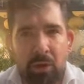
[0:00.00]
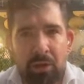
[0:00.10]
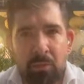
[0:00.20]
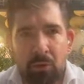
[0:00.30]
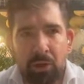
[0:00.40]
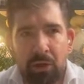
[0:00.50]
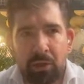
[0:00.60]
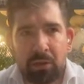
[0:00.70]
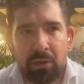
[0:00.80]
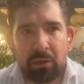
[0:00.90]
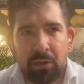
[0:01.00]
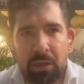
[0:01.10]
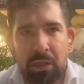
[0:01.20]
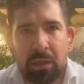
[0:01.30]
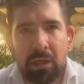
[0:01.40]
We are exploring
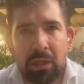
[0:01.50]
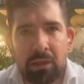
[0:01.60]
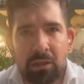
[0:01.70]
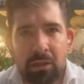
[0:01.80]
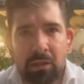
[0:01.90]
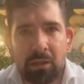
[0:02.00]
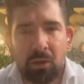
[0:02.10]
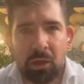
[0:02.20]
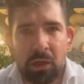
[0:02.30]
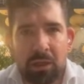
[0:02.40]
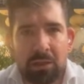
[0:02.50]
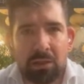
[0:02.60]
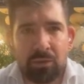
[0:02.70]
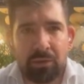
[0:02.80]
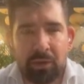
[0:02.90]
in getting a local
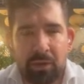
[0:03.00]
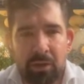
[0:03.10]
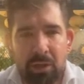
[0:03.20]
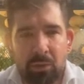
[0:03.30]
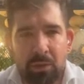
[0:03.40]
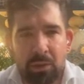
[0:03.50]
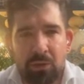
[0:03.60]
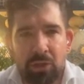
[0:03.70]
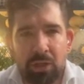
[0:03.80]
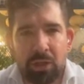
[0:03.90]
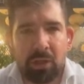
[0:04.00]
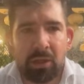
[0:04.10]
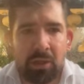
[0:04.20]
license over here in Southeast Asia.